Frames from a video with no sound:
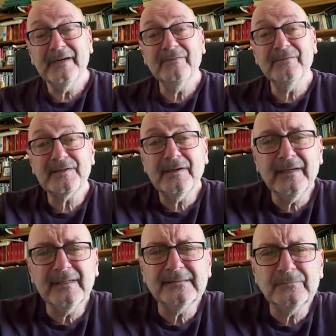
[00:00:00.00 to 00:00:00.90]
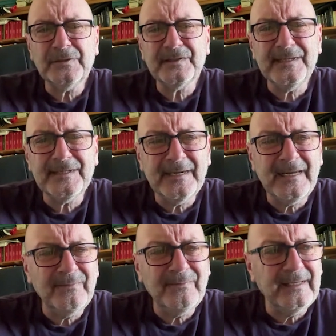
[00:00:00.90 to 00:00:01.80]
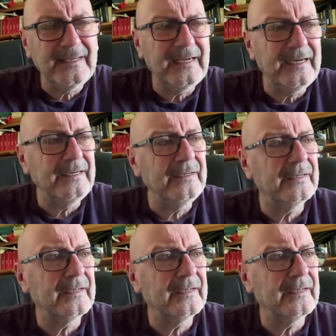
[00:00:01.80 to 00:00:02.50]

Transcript: It was like, what's his name again?